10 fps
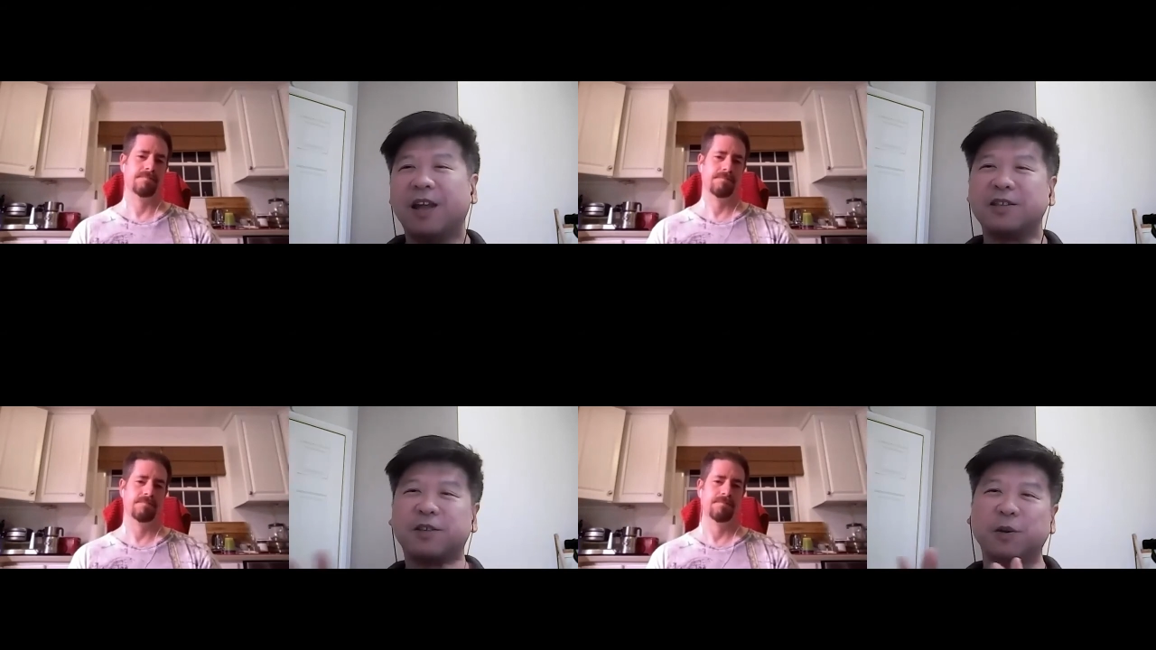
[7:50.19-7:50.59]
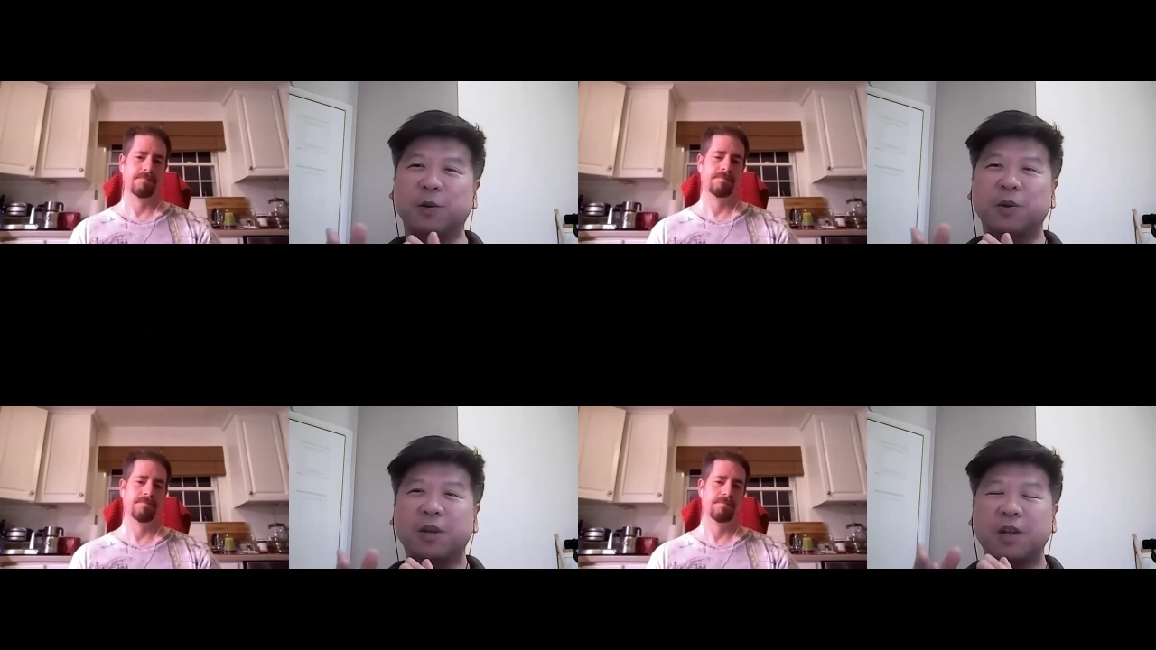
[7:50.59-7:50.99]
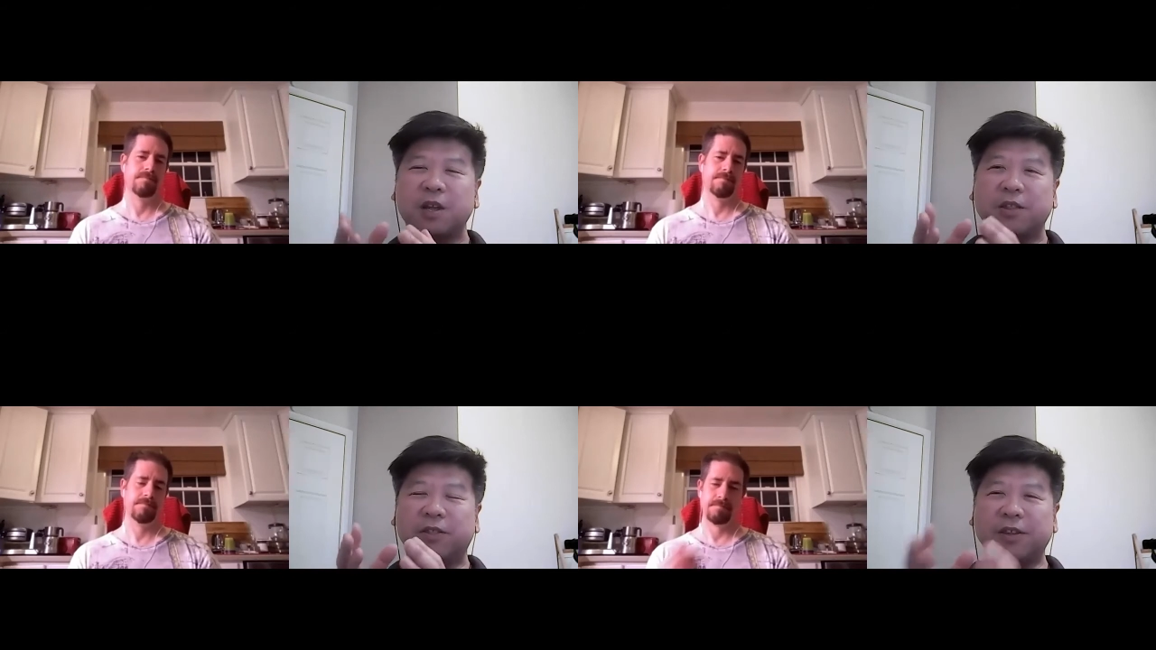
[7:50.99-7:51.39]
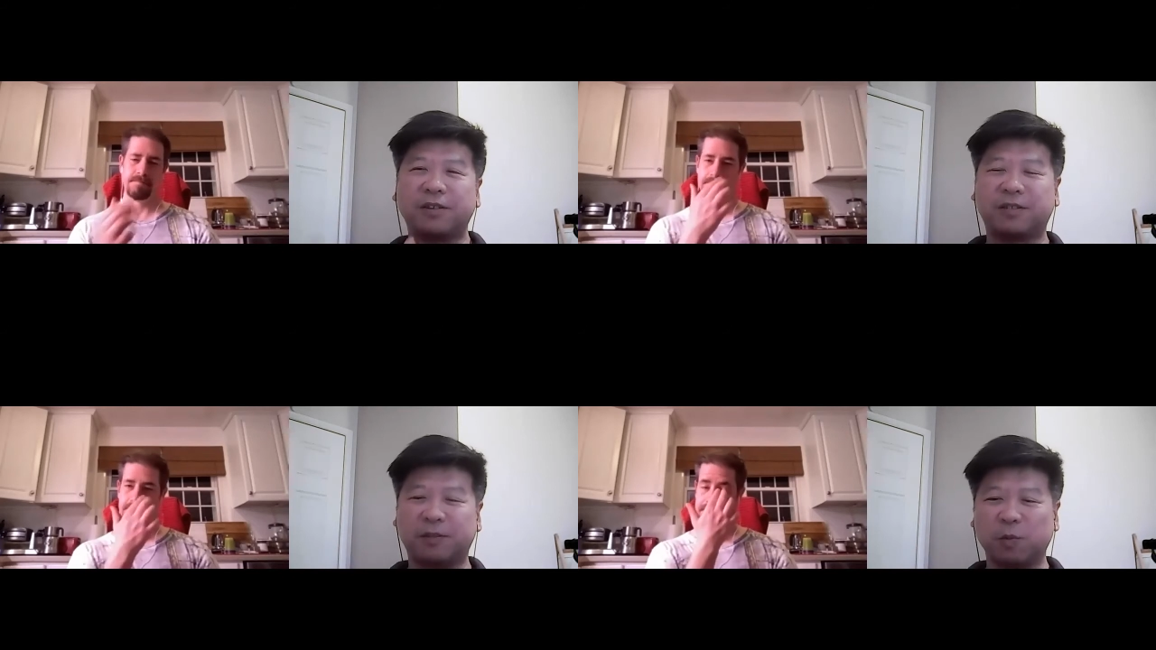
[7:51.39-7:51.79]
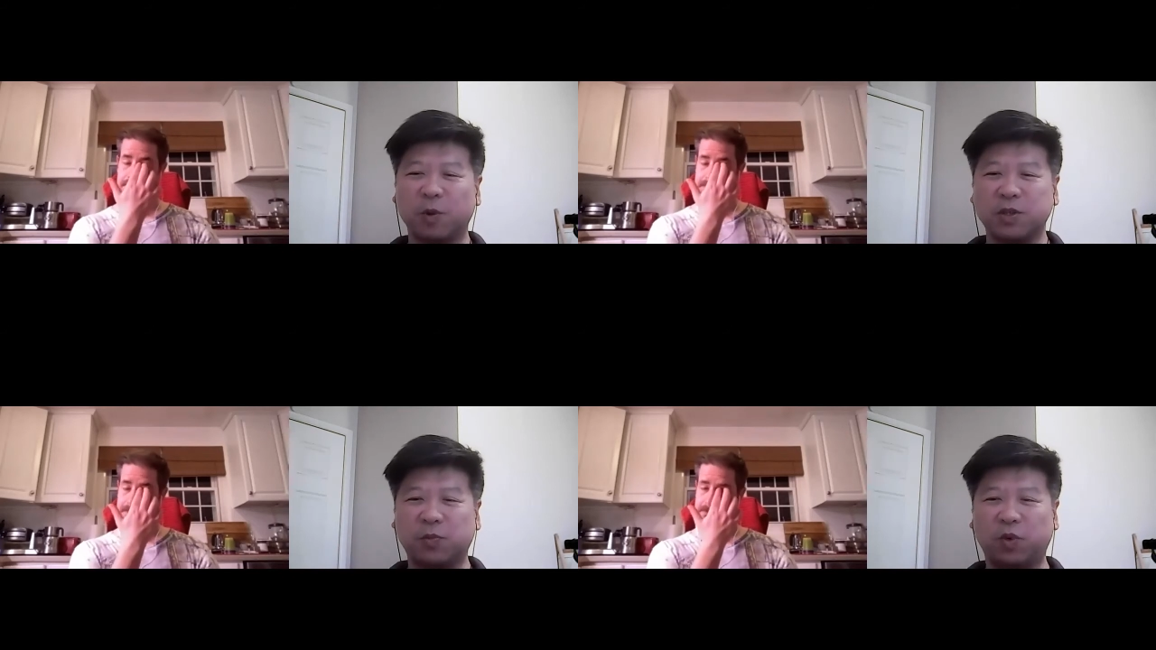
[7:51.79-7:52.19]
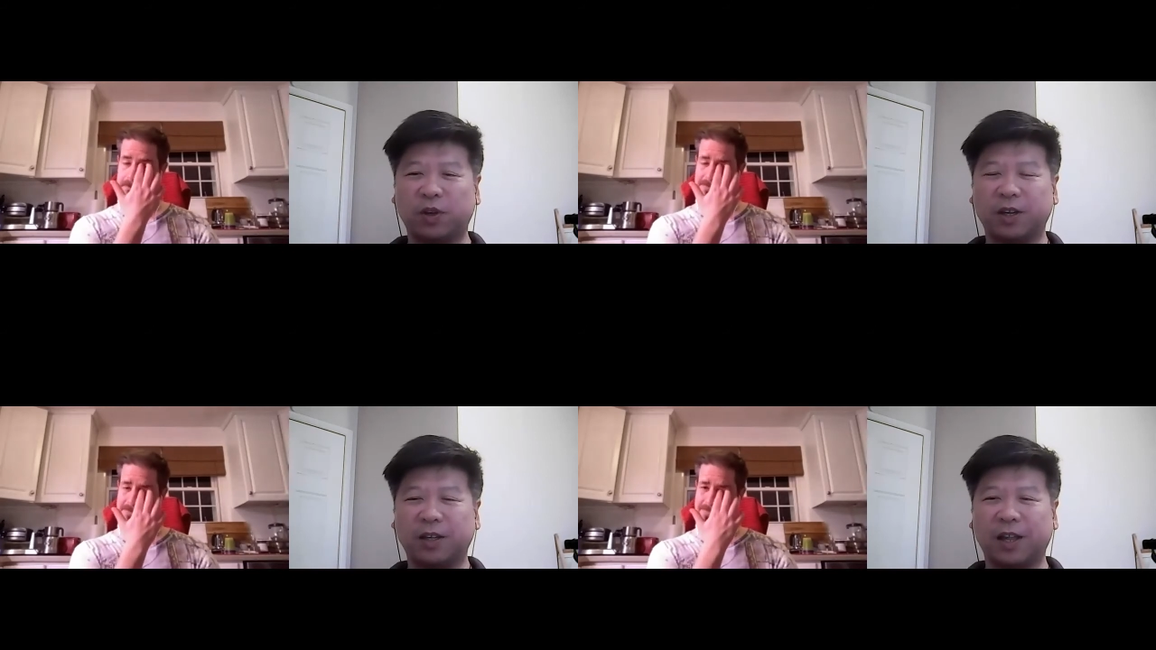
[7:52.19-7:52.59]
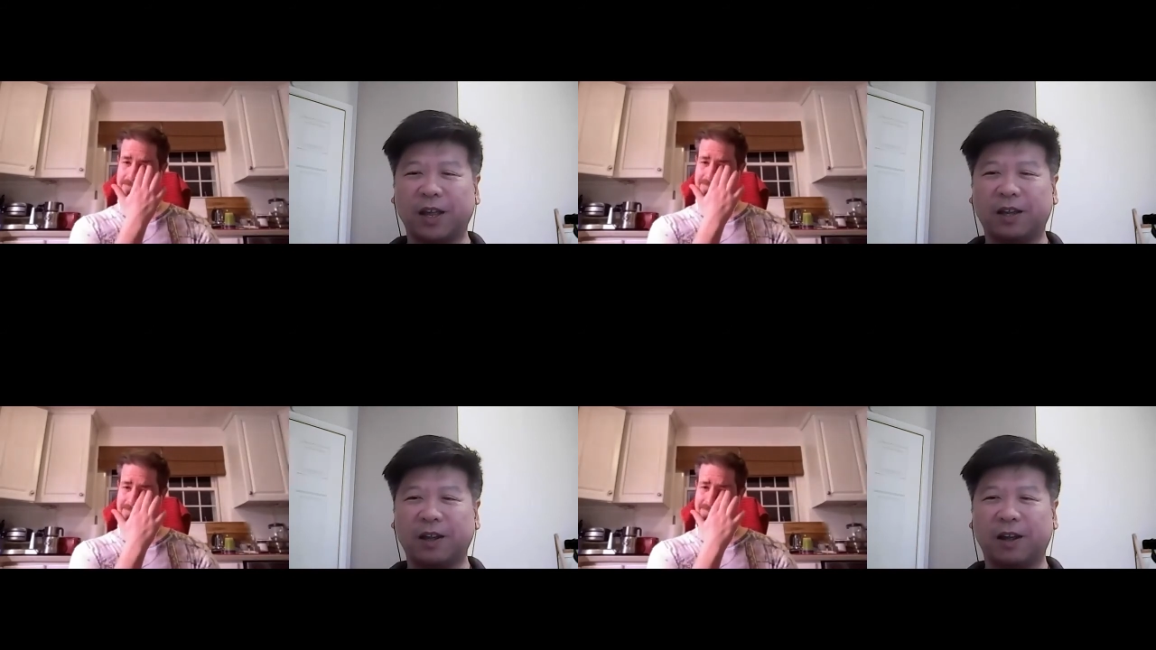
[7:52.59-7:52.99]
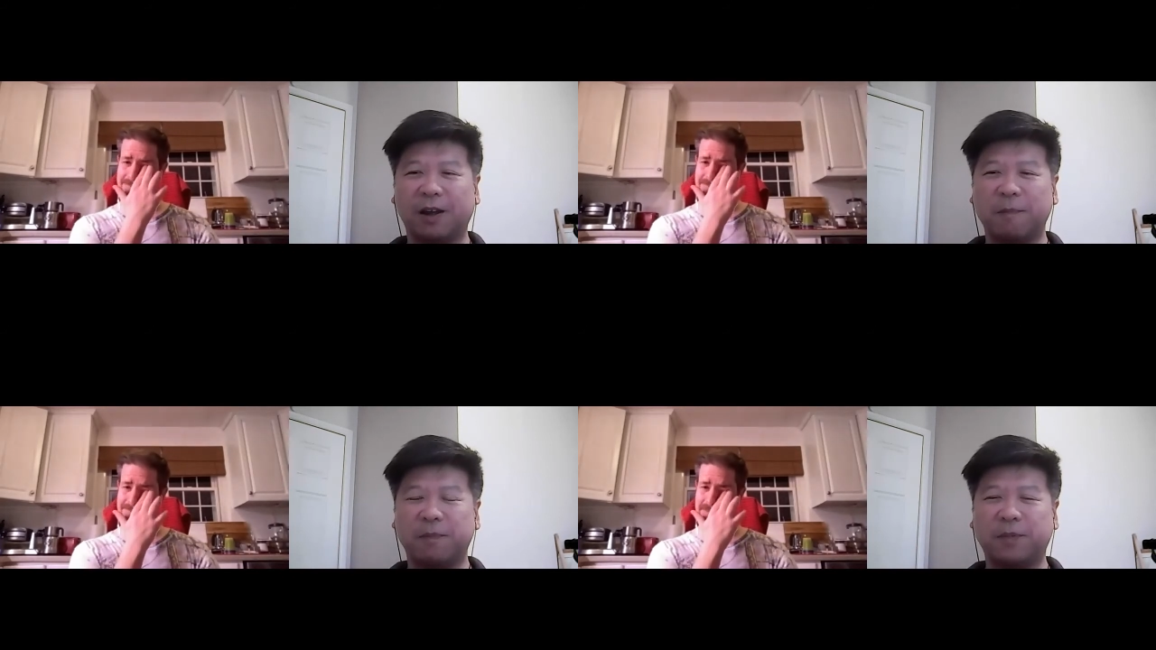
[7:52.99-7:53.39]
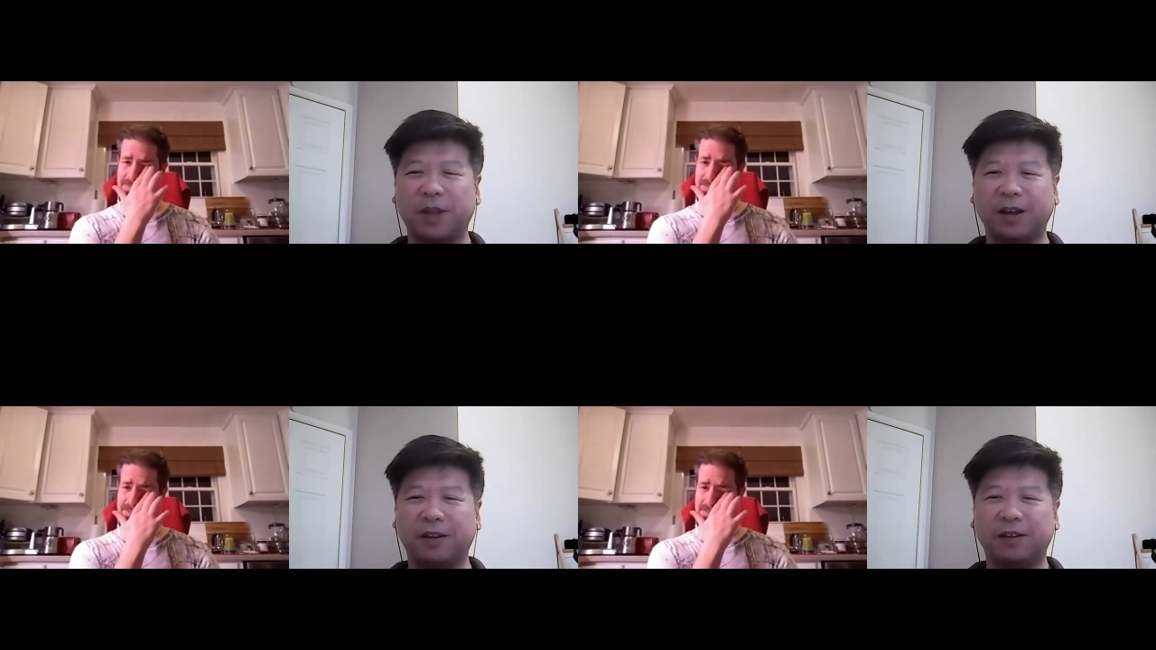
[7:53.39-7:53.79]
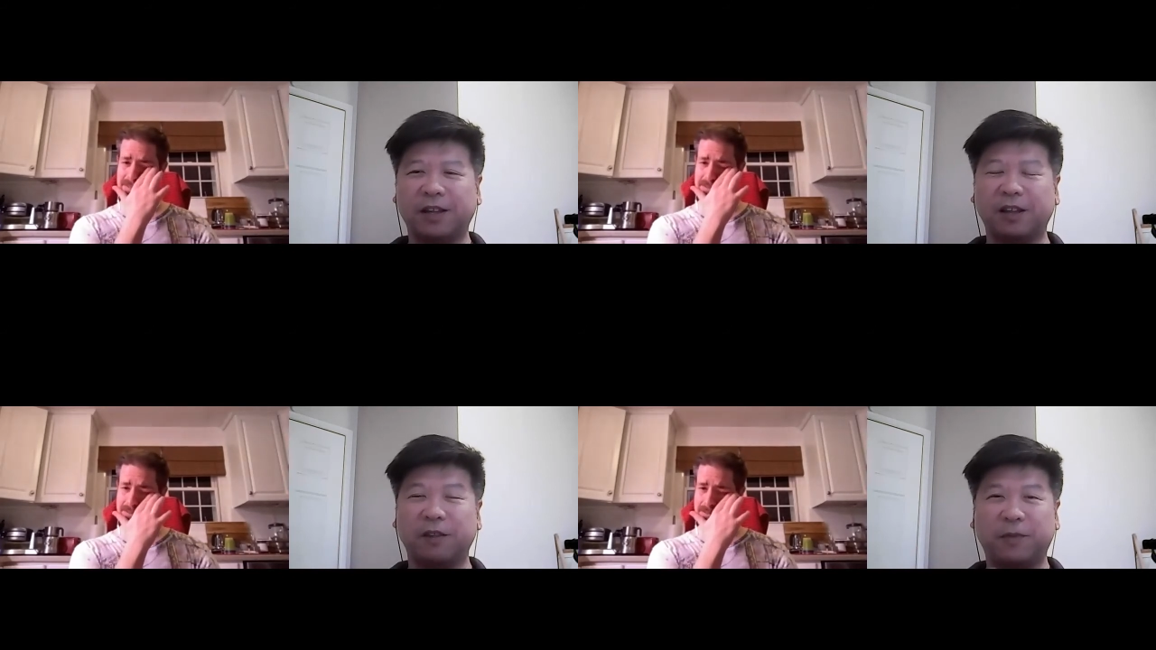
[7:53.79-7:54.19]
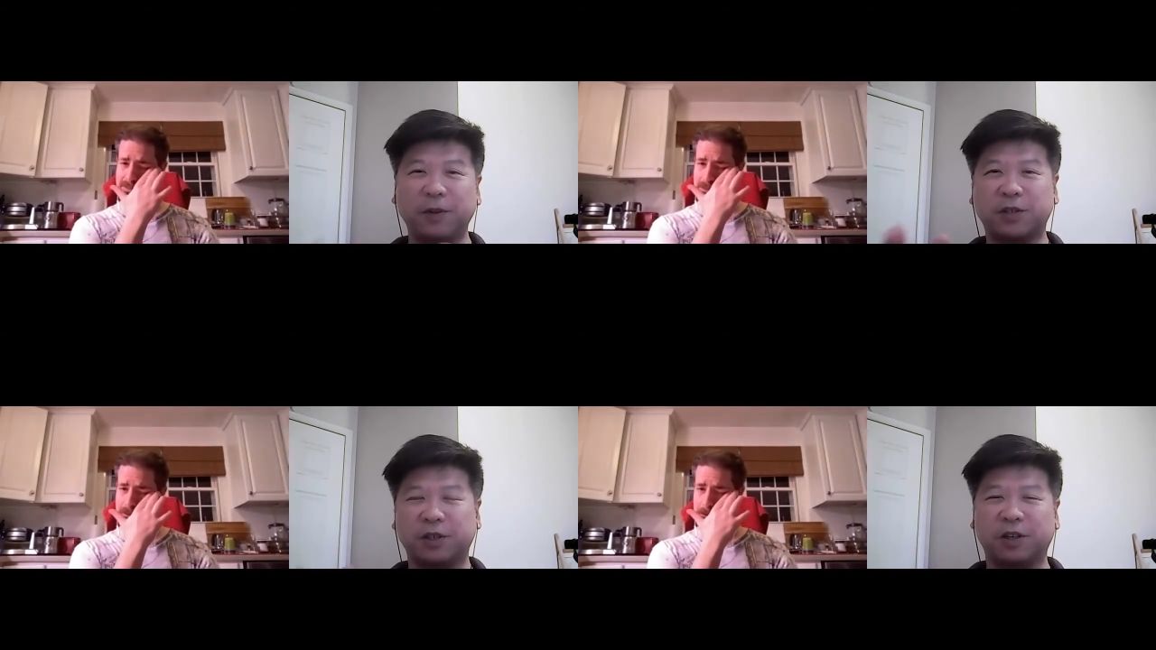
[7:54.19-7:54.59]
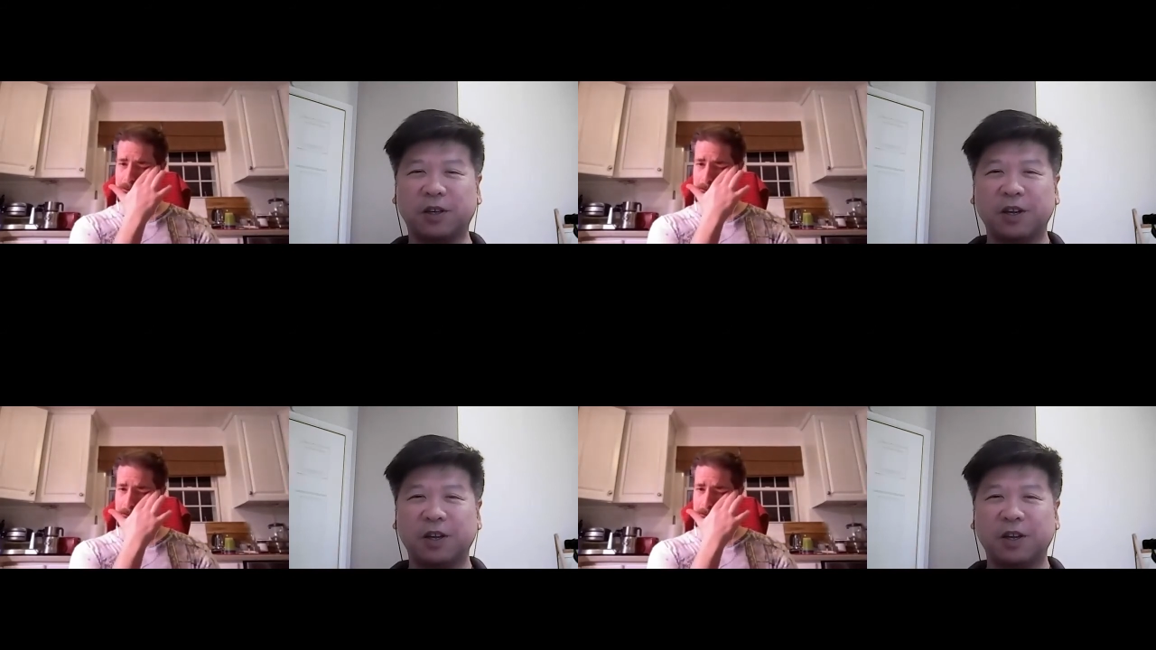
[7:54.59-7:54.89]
Speaker 1: And so this was really like um, the idea that in the future,